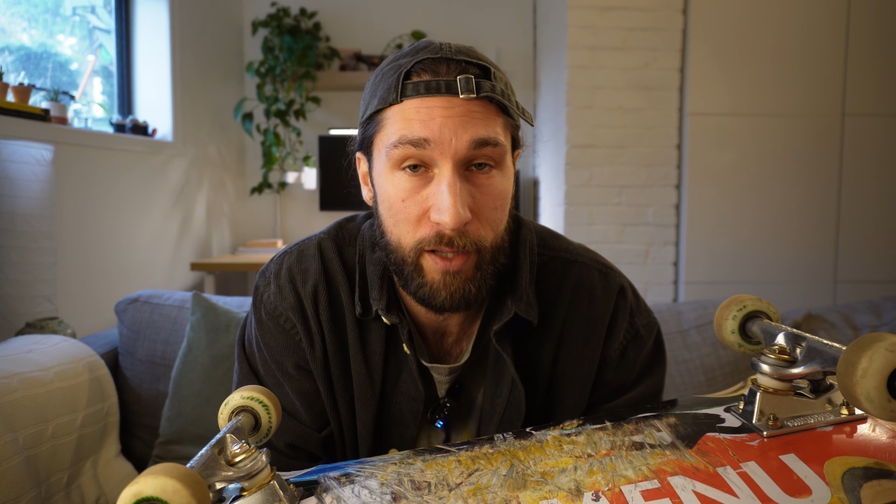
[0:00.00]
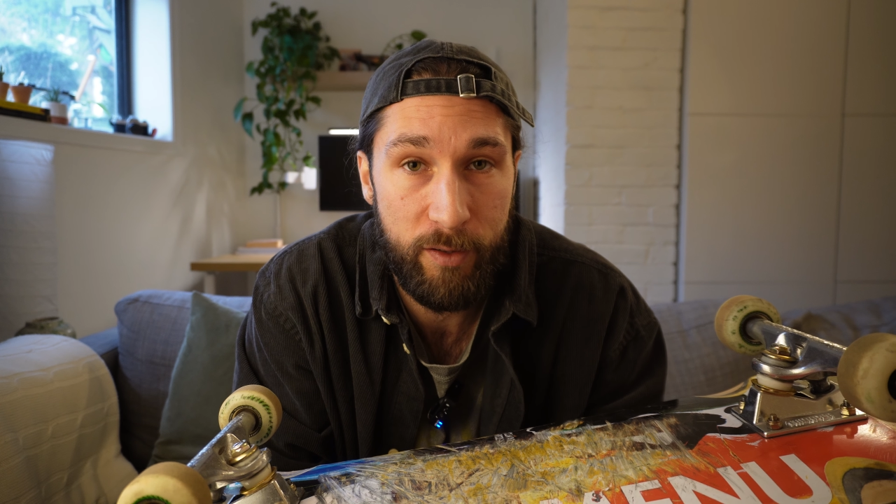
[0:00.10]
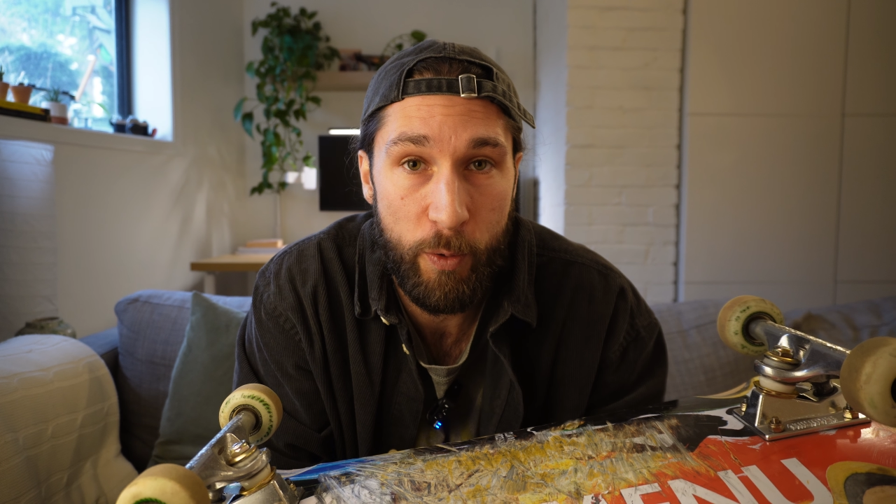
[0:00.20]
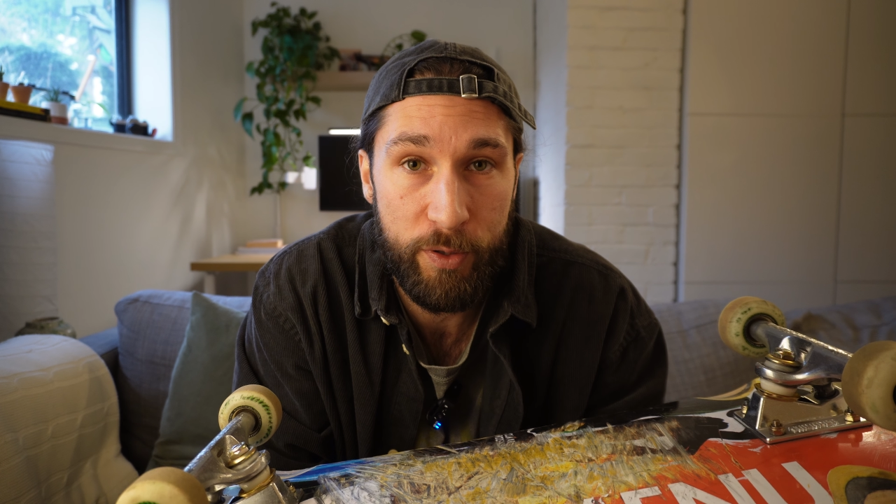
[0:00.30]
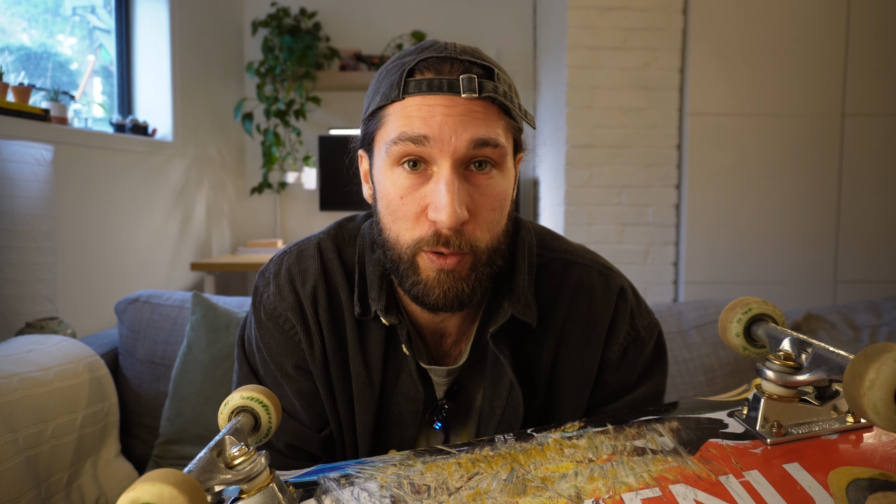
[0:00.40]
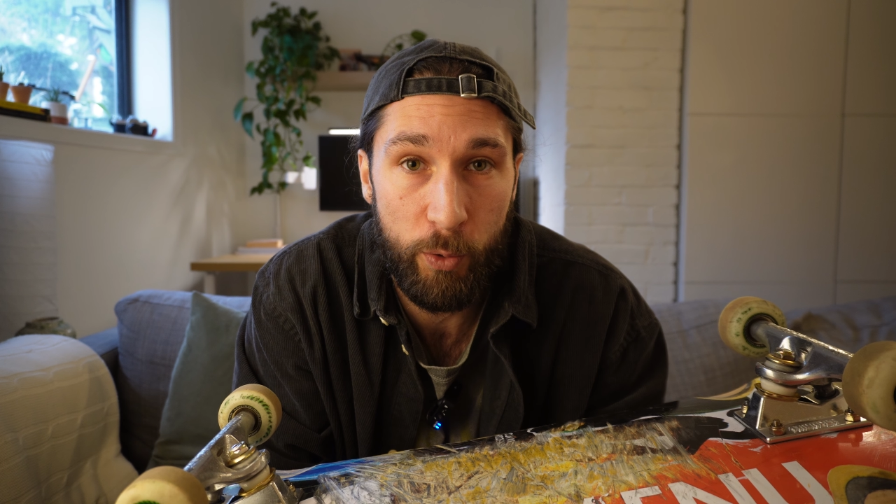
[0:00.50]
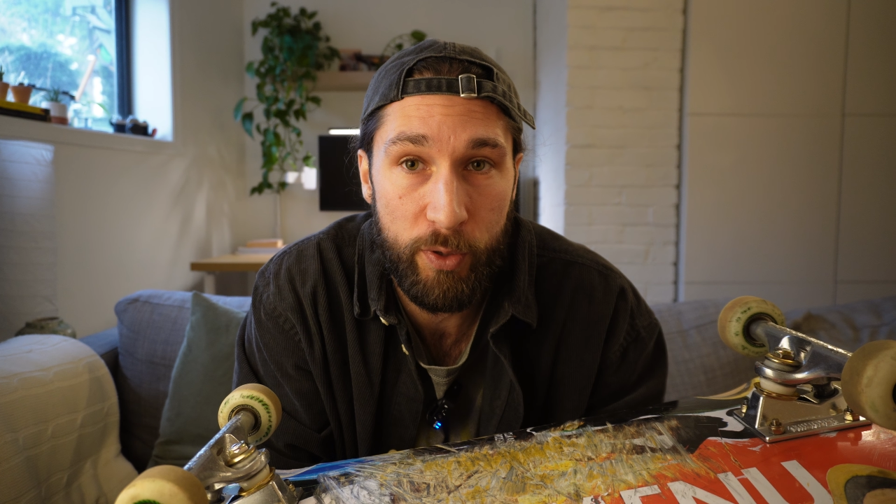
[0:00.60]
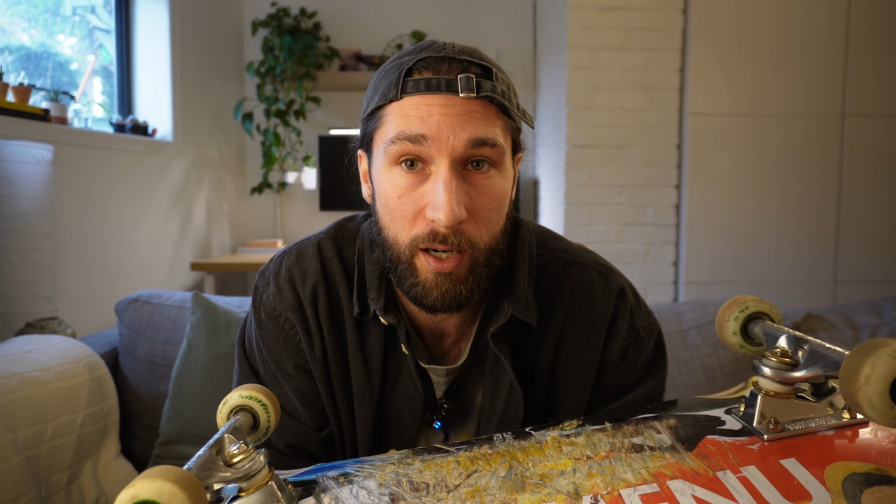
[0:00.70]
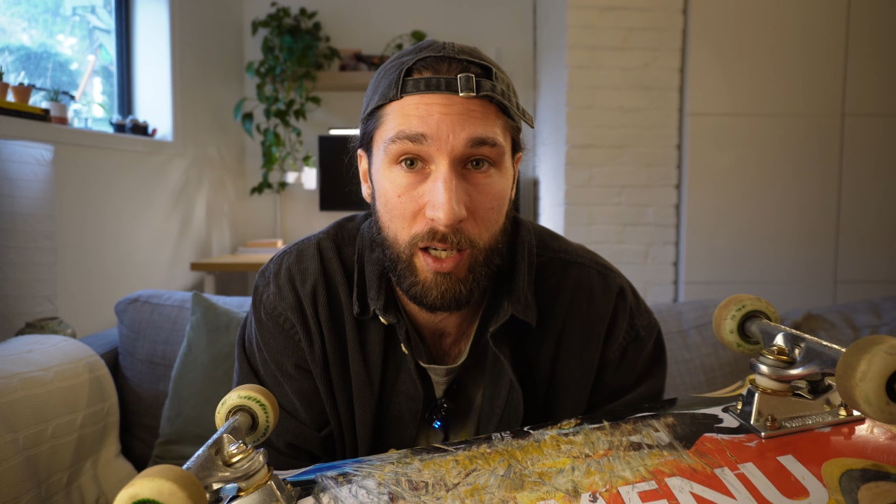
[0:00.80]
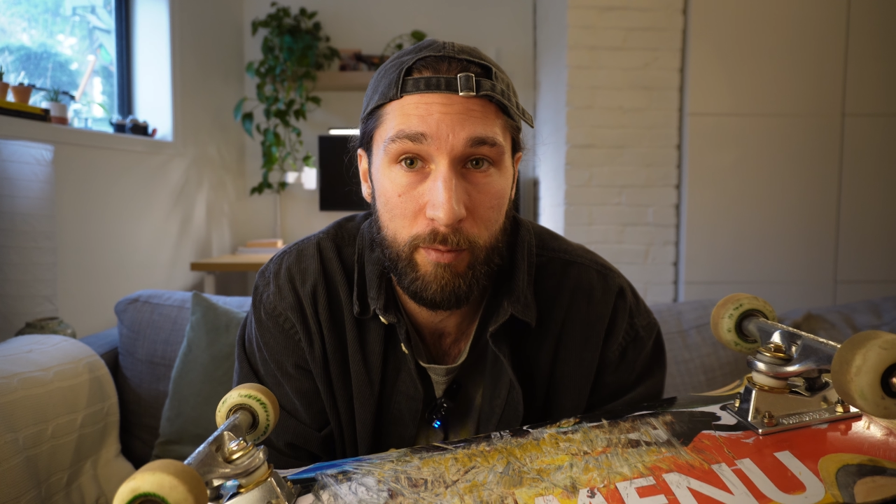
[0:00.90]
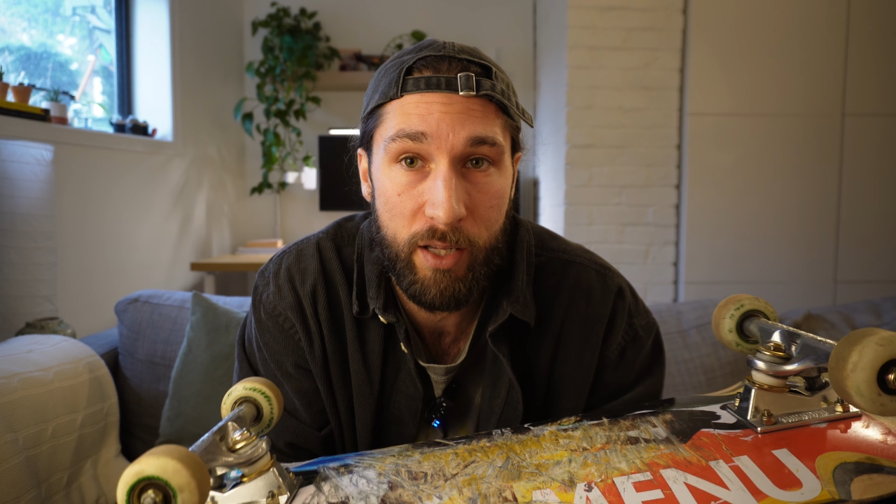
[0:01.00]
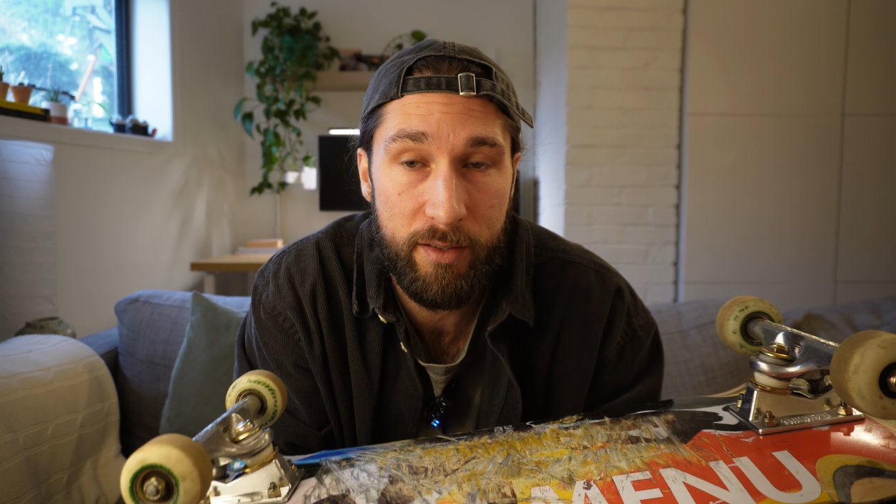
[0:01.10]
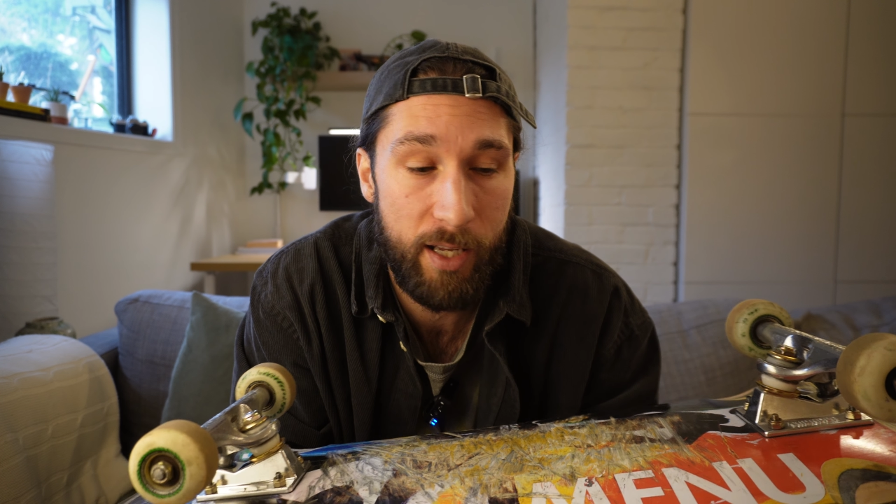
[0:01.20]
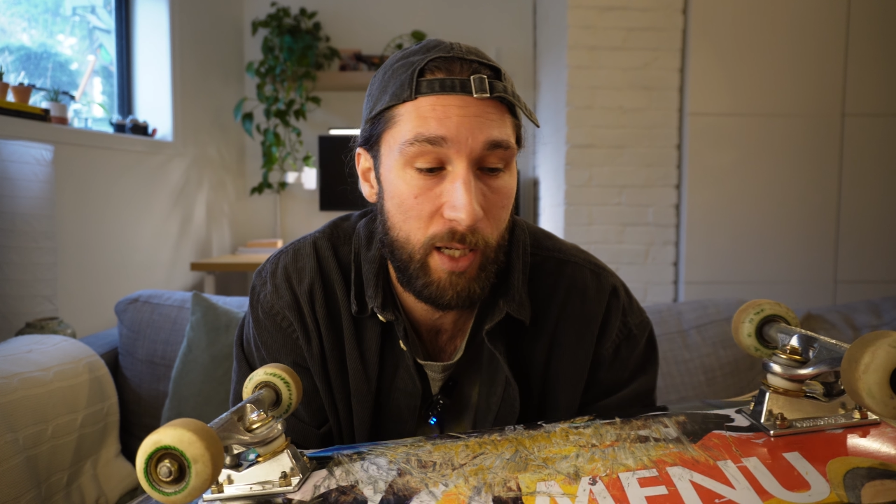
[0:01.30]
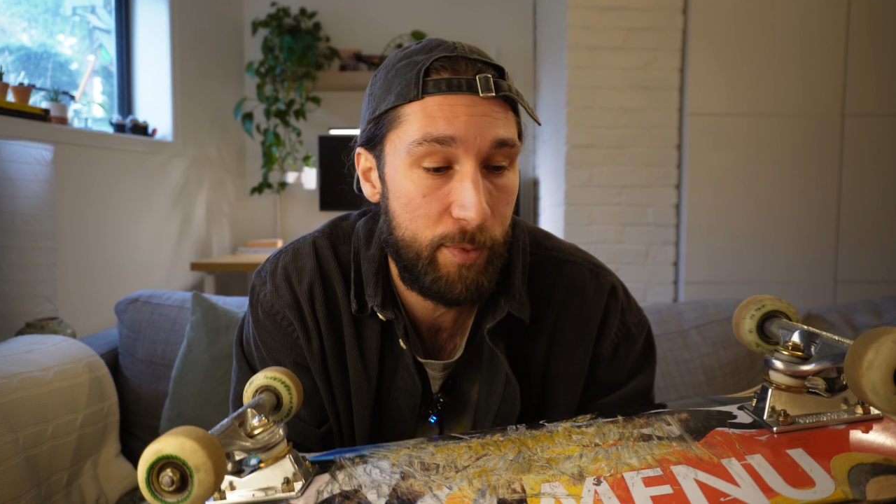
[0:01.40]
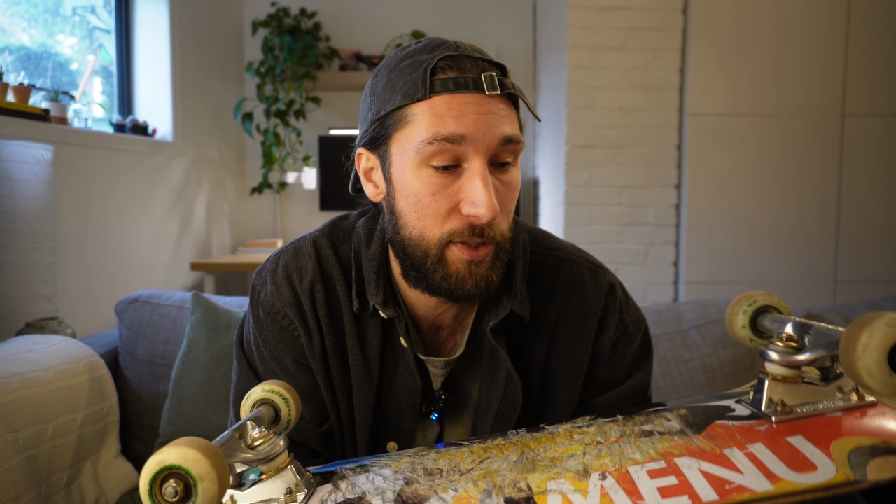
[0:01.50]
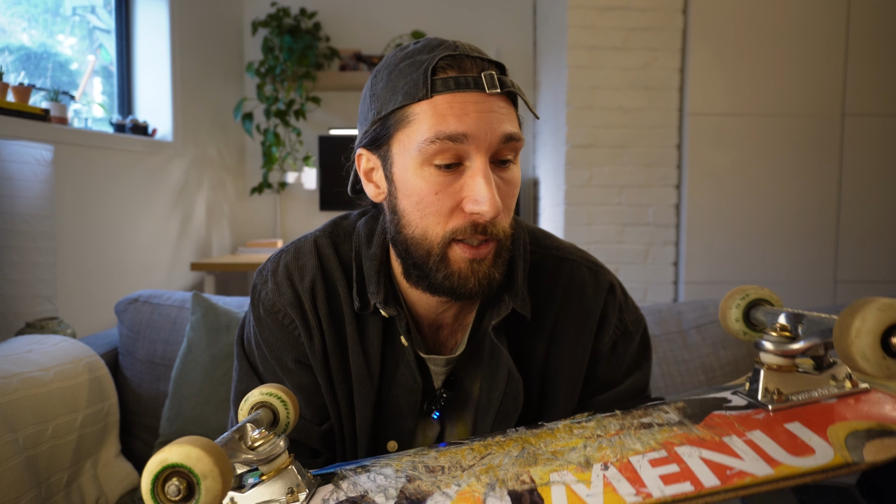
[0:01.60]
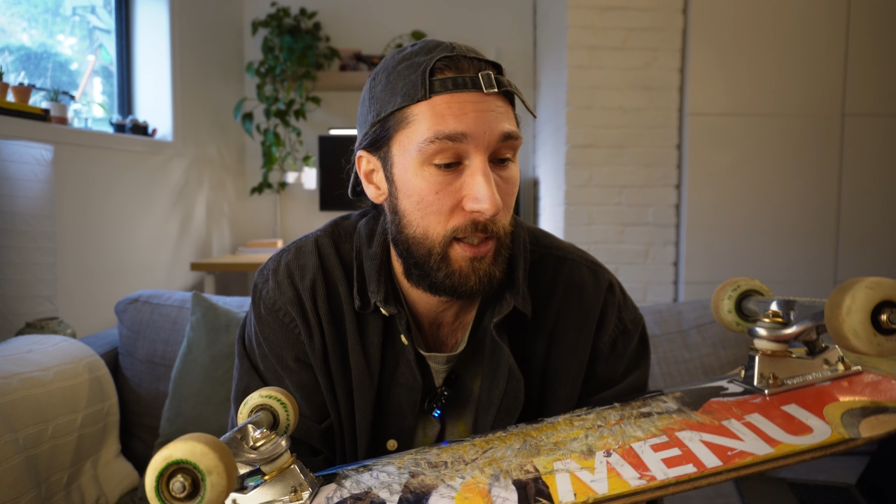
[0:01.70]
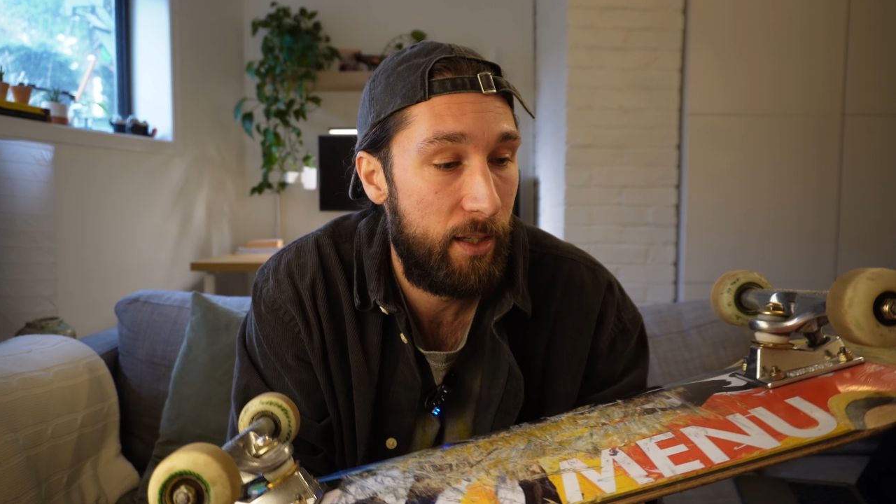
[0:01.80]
it's always cool talking about setups.